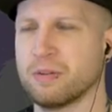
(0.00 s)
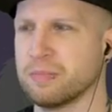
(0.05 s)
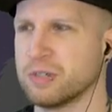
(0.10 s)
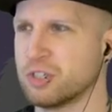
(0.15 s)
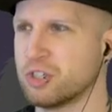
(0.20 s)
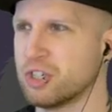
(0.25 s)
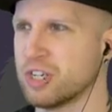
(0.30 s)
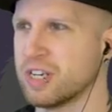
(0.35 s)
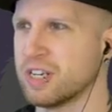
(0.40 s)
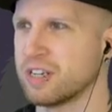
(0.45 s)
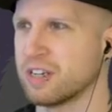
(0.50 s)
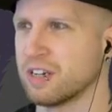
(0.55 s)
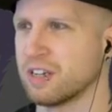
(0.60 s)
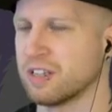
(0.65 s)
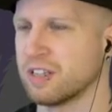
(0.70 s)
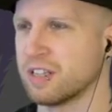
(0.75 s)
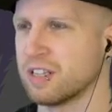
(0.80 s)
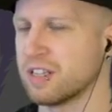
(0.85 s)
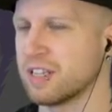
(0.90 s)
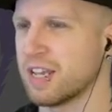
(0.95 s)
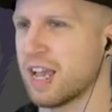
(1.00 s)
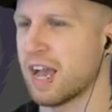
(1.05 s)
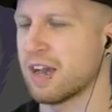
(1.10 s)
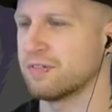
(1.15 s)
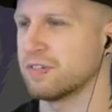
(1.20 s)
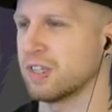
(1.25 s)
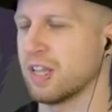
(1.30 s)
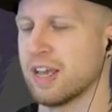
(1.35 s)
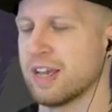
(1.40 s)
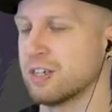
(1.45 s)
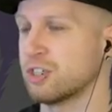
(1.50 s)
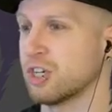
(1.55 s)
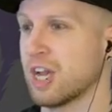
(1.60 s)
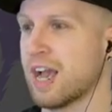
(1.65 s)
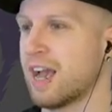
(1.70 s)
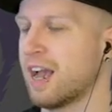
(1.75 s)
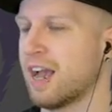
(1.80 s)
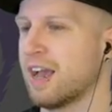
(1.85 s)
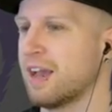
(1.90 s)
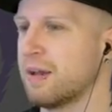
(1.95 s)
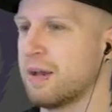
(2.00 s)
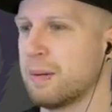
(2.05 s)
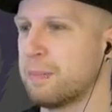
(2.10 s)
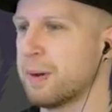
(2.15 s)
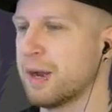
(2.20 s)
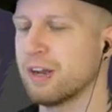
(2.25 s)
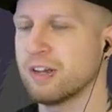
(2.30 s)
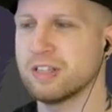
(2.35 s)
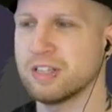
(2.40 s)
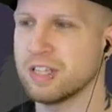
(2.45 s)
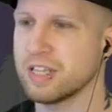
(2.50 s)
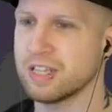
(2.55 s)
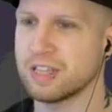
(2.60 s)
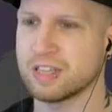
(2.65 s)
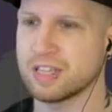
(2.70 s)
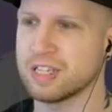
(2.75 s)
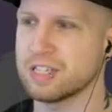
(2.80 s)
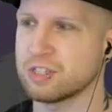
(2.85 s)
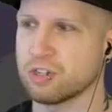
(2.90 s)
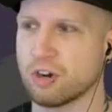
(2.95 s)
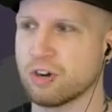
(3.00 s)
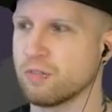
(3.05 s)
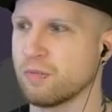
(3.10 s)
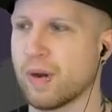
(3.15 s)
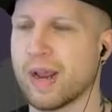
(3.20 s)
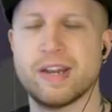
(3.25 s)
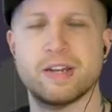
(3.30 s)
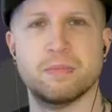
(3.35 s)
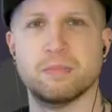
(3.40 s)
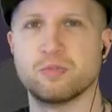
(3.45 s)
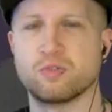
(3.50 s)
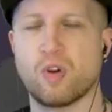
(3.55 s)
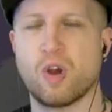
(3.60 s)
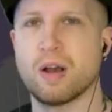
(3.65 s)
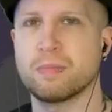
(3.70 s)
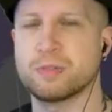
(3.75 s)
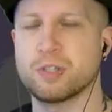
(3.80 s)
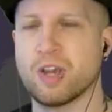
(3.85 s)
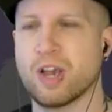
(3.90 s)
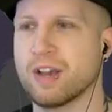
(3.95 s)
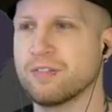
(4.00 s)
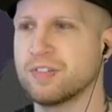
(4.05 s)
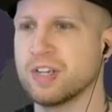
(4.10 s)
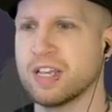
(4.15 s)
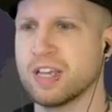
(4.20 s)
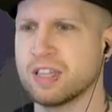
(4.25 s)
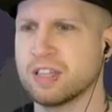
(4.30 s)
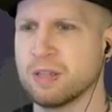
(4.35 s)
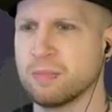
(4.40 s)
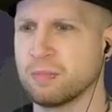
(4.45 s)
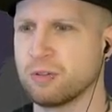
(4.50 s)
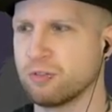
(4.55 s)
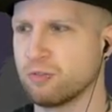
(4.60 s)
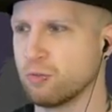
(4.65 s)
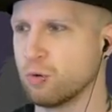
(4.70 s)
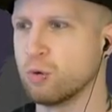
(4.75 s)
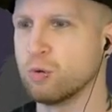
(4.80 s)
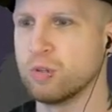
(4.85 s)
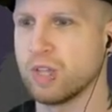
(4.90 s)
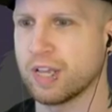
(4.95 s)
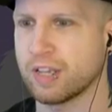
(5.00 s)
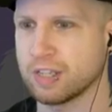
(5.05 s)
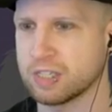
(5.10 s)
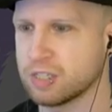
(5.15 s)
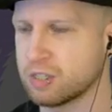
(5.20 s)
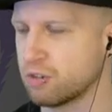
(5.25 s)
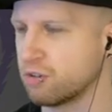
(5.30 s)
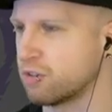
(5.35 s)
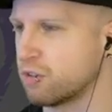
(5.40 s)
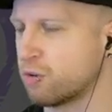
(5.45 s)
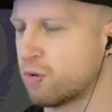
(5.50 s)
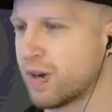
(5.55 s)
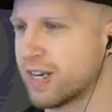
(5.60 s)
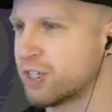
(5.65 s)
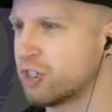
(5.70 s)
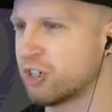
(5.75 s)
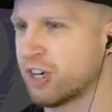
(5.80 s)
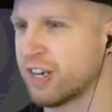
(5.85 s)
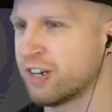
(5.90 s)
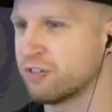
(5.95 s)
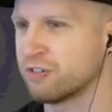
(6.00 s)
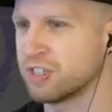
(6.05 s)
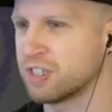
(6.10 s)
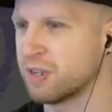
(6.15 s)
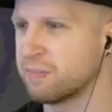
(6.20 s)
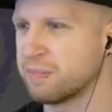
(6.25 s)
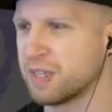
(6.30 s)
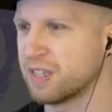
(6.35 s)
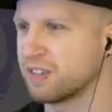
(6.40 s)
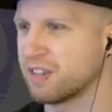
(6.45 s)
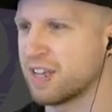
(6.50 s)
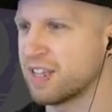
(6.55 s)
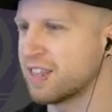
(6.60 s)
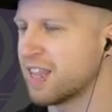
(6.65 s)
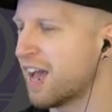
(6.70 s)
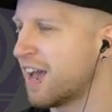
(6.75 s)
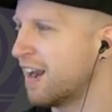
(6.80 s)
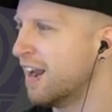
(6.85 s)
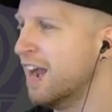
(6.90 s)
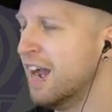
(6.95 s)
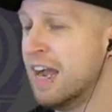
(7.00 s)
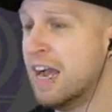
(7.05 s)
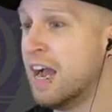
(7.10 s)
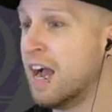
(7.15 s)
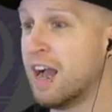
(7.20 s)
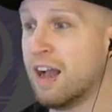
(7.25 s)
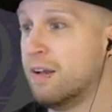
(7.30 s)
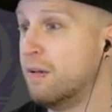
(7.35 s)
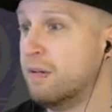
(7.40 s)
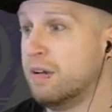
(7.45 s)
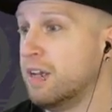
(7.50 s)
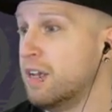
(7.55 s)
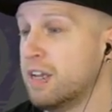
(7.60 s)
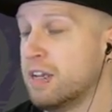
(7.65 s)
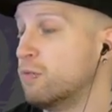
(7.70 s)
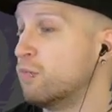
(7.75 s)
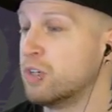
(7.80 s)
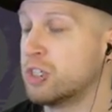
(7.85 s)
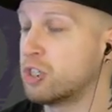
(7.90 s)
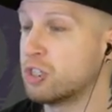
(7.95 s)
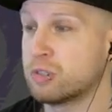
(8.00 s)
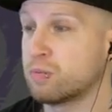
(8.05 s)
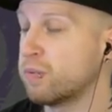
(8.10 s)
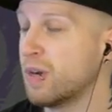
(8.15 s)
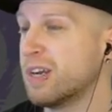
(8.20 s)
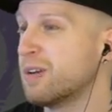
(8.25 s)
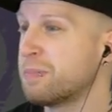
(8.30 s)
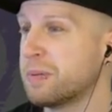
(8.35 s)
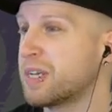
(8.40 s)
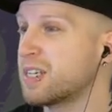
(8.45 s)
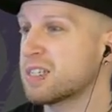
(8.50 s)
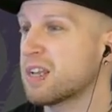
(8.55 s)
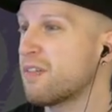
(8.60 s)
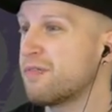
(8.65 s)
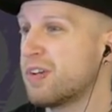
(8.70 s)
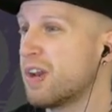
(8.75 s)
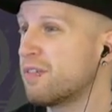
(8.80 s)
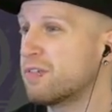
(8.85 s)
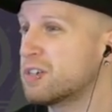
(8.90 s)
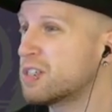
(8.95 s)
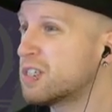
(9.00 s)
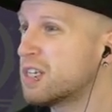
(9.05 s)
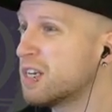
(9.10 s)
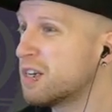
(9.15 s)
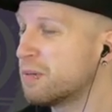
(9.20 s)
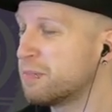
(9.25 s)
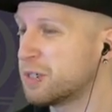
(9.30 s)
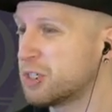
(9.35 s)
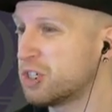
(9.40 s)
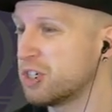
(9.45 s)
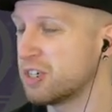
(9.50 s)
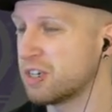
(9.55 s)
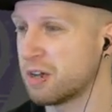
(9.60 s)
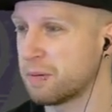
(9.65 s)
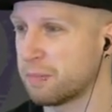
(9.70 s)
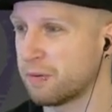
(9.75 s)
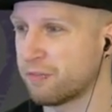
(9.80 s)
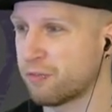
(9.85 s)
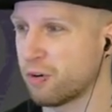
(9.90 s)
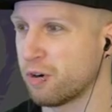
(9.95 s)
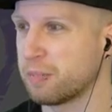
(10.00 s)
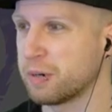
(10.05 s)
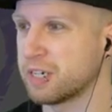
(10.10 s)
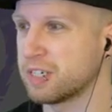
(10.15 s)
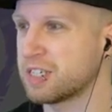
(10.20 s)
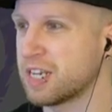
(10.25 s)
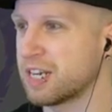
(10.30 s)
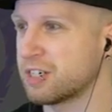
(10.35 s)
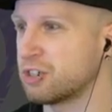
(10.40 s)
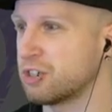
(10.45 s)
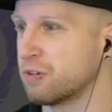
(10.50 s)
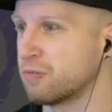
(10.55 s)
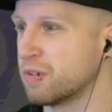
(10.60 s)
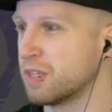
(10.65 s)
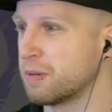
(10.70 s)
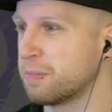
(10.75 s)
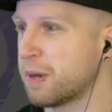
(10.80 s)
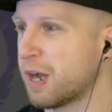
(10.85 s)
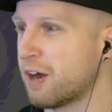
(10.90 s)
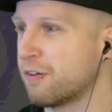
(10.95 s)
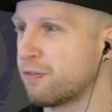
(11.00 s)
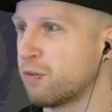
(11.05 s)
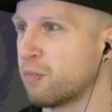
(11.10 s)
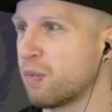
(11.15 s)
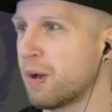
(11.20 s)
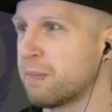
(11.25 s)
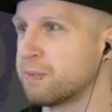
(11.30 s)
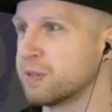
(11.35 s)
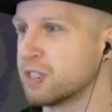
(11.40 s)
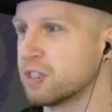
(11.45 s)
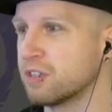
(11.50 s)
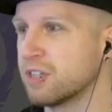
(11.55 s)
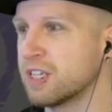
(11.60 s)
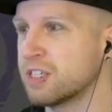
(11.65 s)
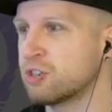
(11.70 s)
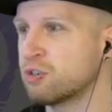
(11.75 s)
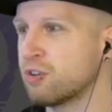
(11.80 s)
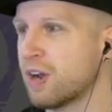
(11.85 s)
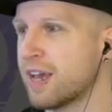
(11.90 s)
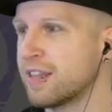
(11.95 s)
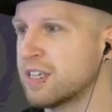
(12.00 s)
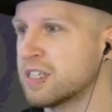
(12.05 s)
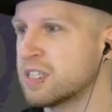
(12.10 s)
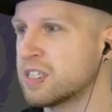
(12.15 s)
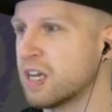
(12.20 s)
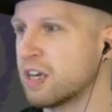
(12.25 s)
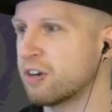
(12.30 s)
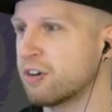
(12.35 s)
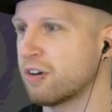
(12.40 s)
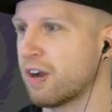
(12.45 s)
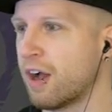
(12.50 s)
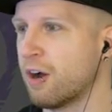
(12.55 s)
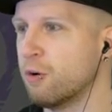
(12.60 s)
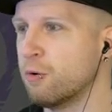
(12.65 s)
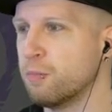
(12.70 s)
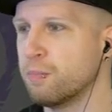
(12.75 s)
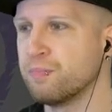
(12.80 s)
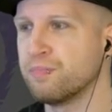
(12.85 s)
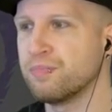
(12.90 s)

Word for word: a machine gun, the Avalanche. I, I, apparently, these aren't random drops. You have to get them through, like, a certain quest chain or something like that. Which is weird, because I've never seen a machine gun before, but it's actually a really powerful weapon. So let's try this sucker out.